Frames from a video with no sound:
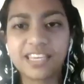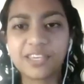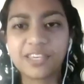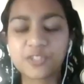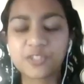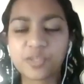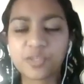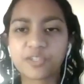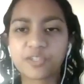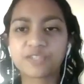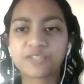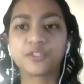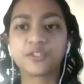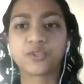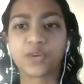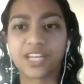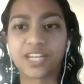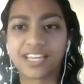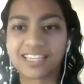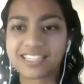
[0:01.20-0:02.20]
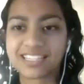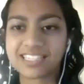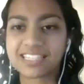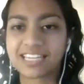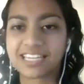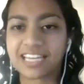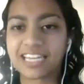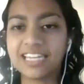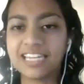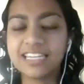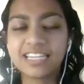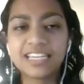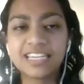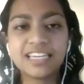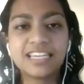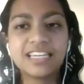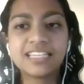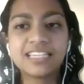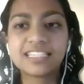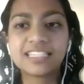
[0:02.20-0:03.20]
Thank you so much for joining us tonight.
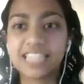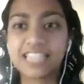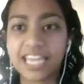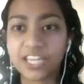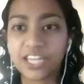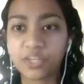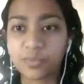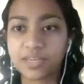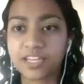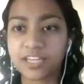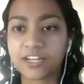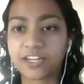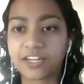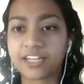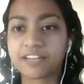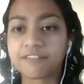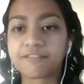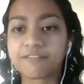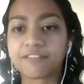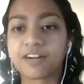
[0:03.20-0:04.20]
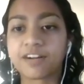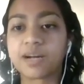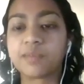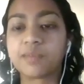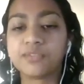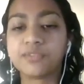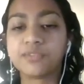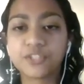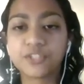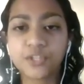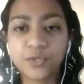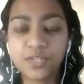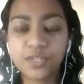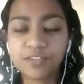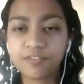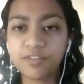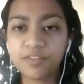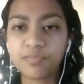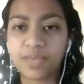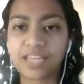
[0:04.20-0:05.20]
Today, you'll be hearing from two
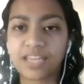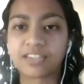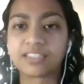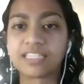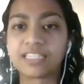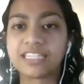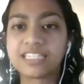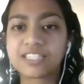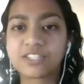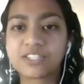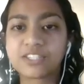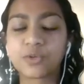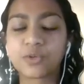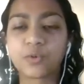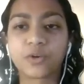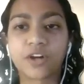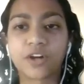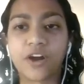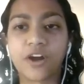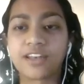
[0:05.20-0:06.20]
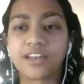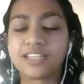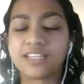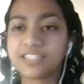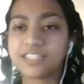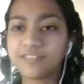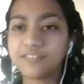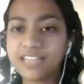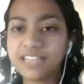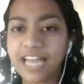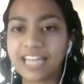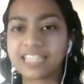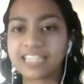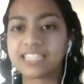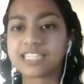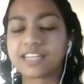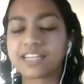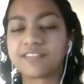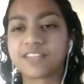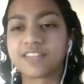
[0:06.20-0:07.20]
different panelists who are on different
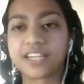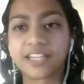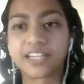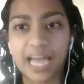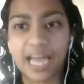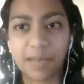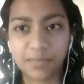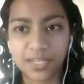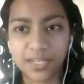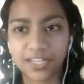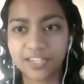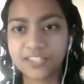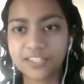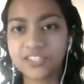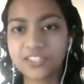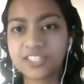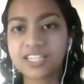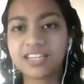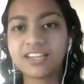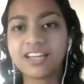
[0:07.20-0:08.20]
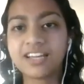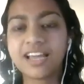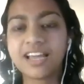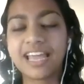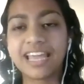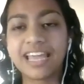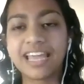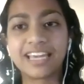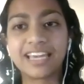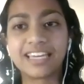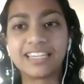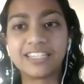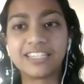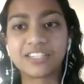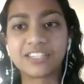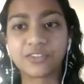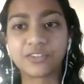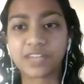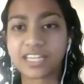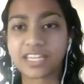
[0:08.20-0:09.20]
ends of their gap years,
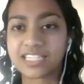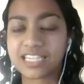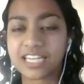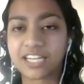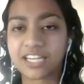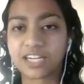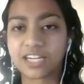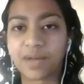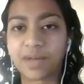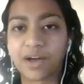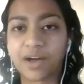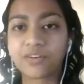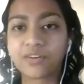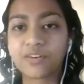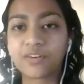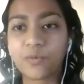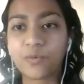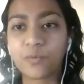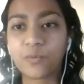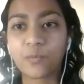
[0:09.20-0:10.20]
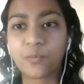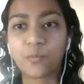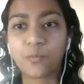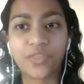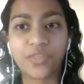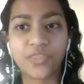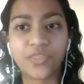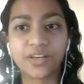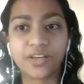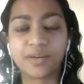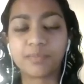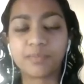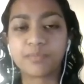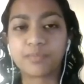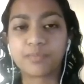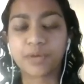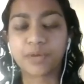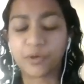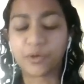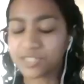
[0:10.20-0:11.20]
and you'll get to hear about what the
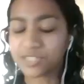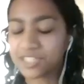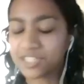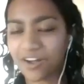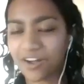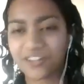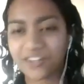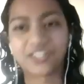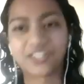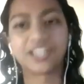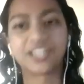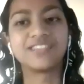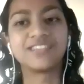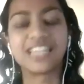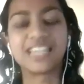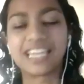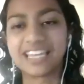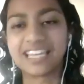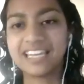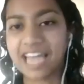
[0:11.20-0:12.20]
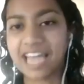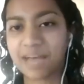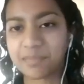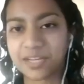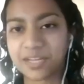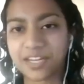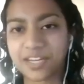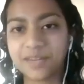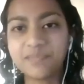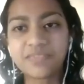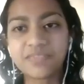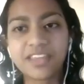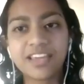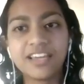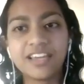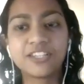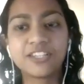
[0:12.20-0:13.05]
pros and cons are of taking a gap year.